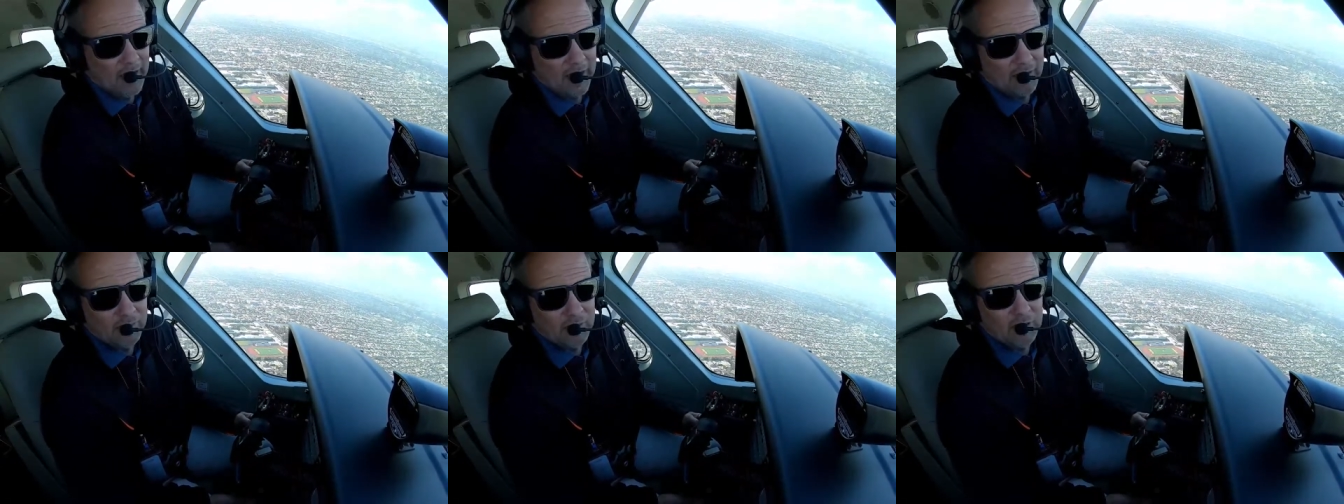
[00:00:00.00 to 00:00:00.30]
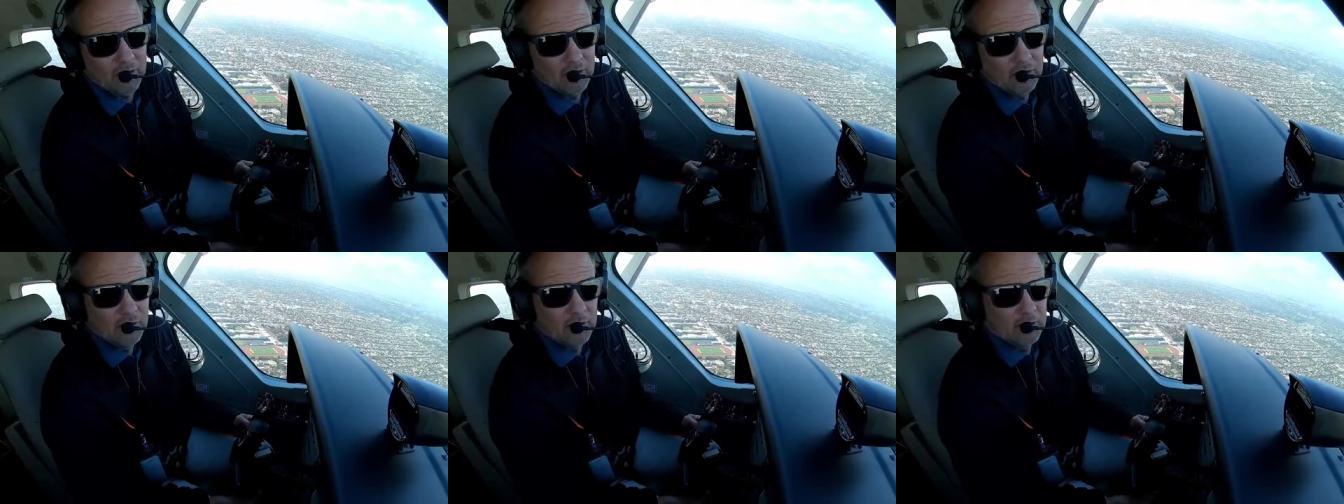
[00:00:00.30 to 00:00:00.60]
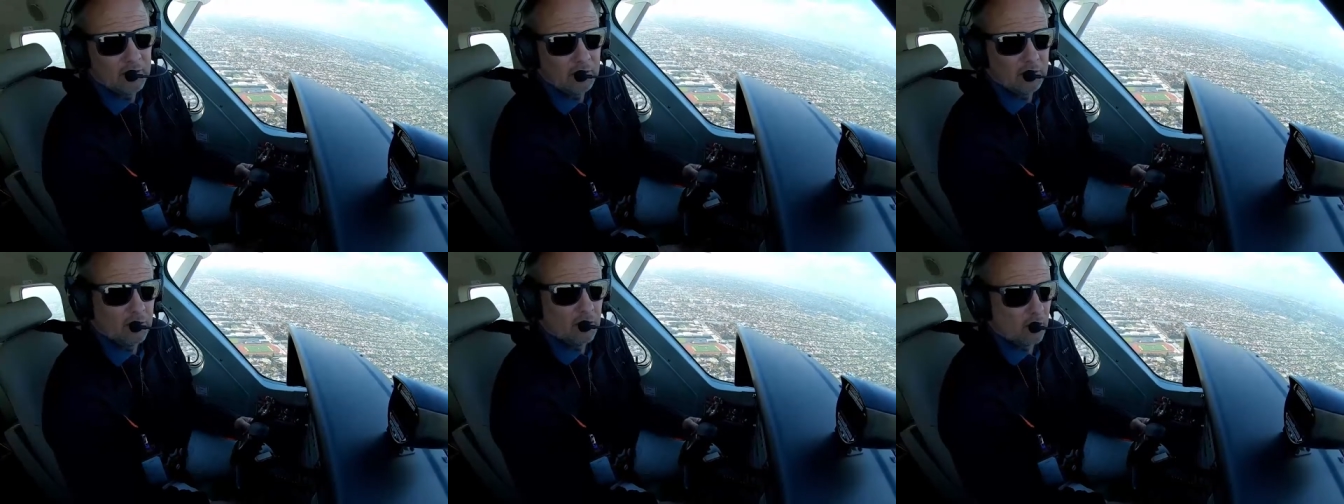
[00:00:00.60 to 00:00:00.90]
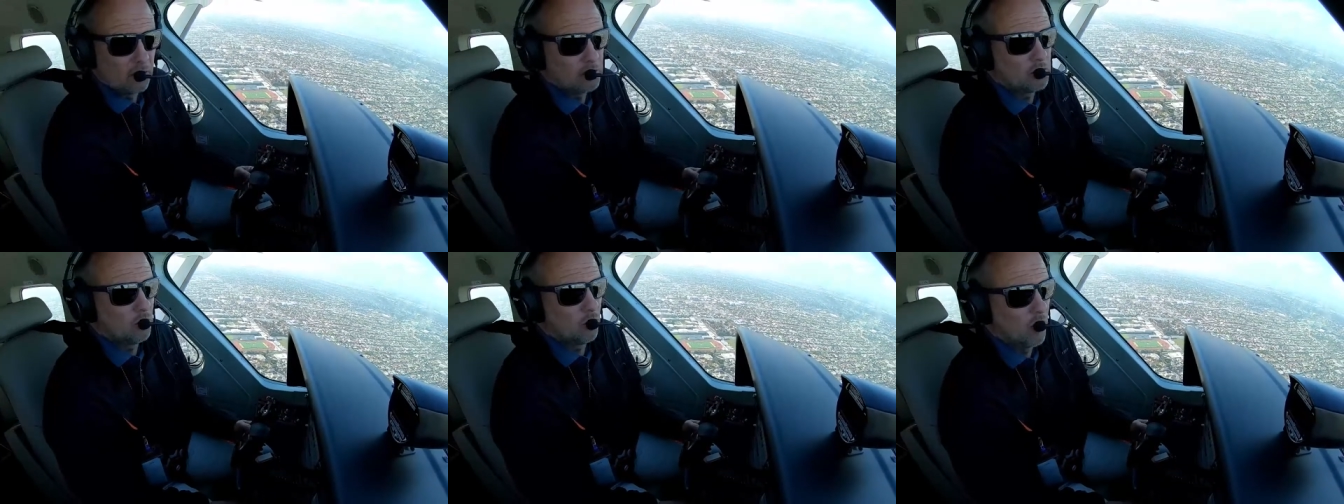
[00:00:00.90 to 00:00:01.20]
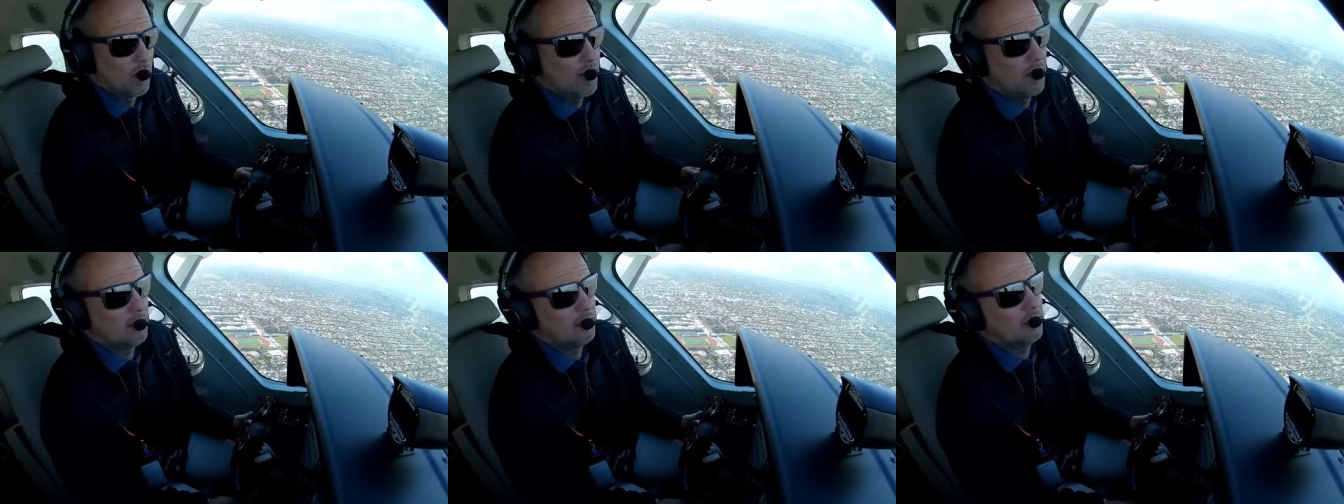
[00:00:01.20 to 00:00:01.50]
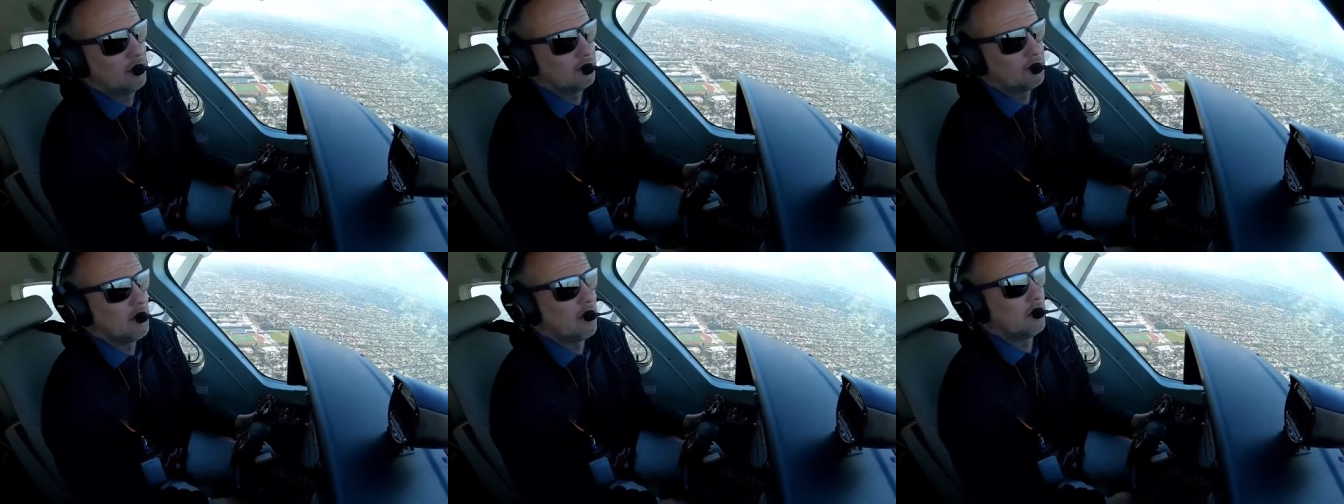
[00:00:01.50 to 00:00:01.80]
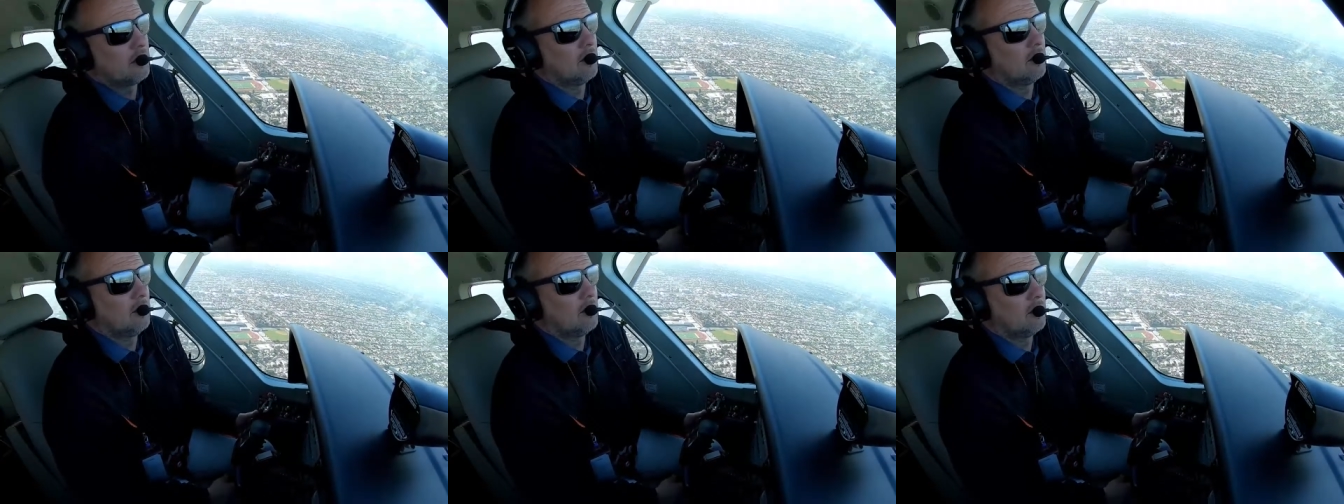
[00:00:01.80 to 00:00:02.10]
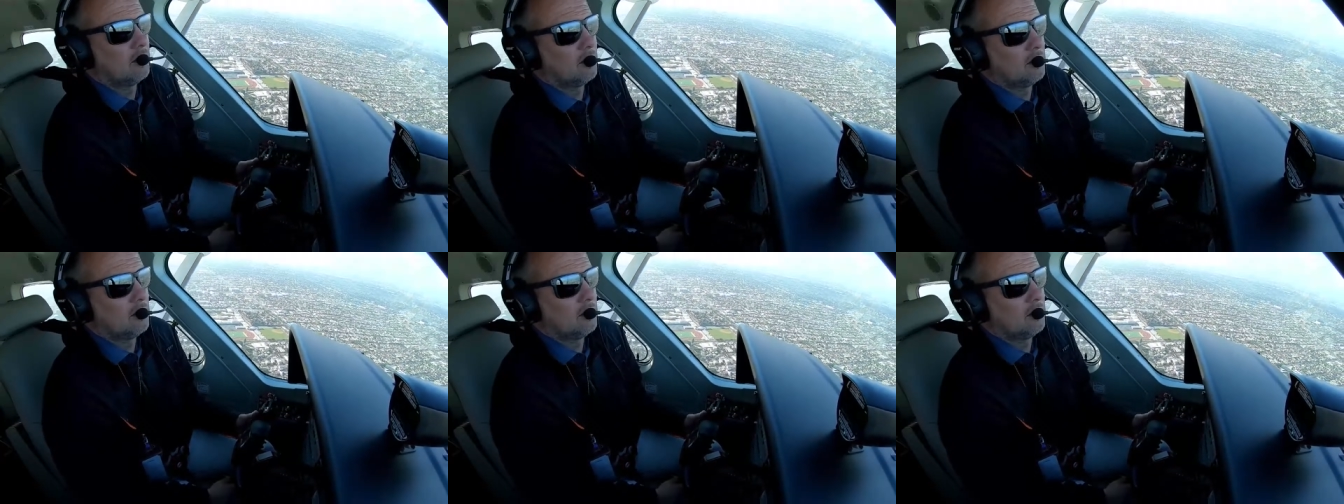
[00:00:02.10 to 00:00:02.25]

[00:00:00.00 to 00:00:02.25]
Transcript: Heavy, gross weight. I'm talking